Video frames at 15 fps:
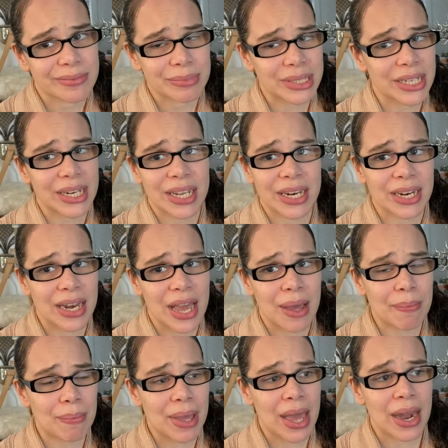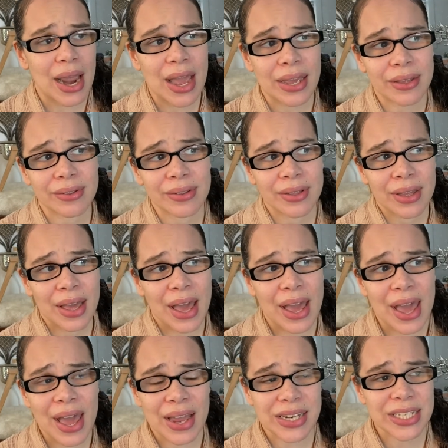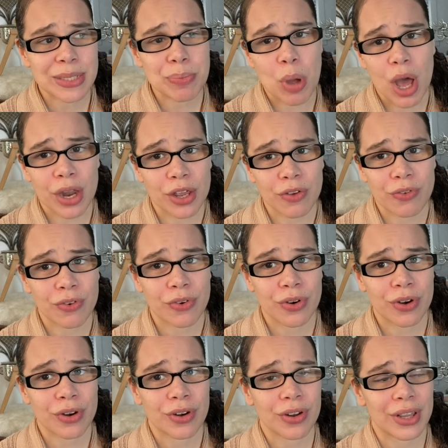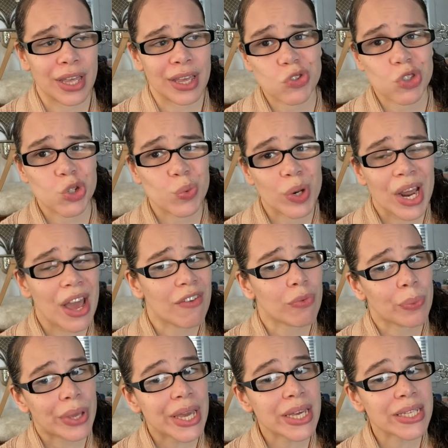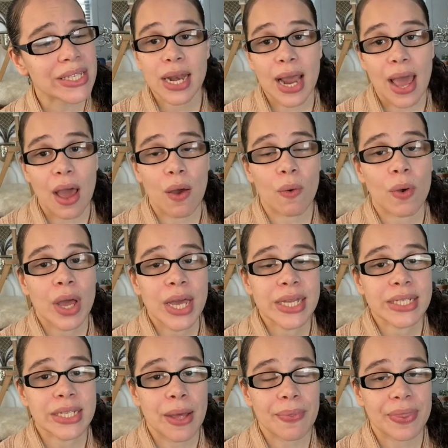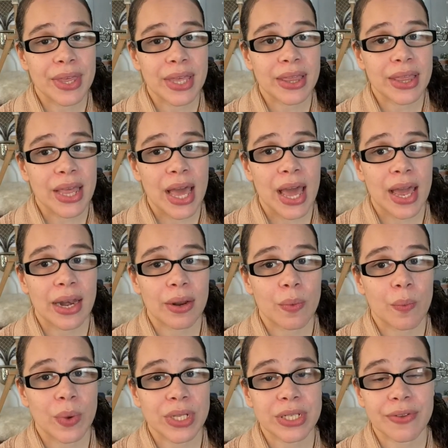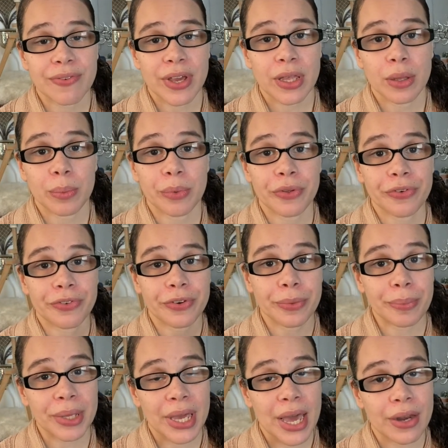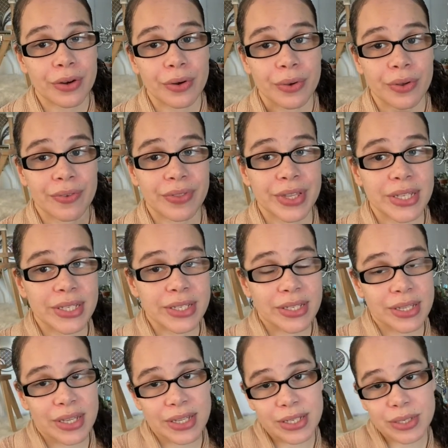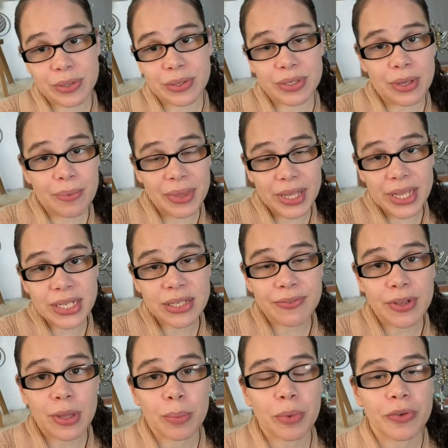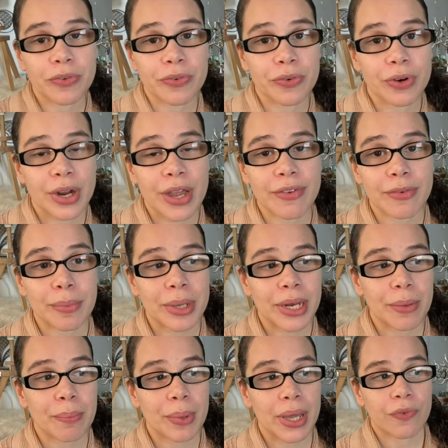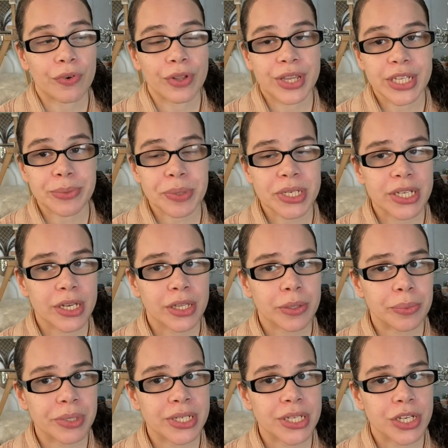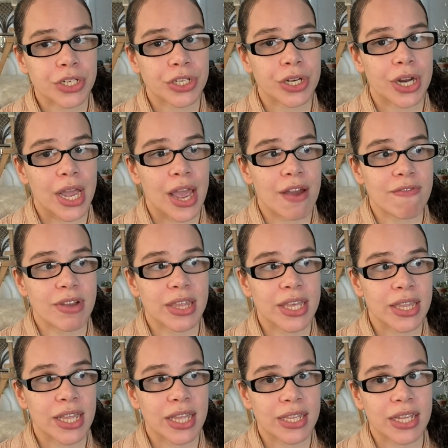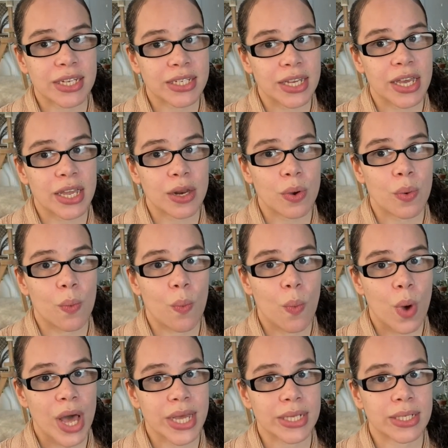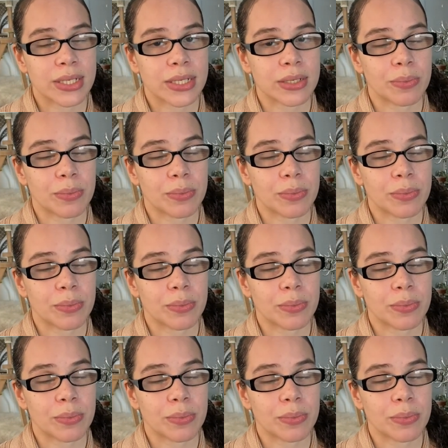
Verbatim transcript: bleeding not bad i i had spotting for like two and a half weeks now something that was available for me i don't know if this is something that's available for everybody but for this particular procedure everything that they did was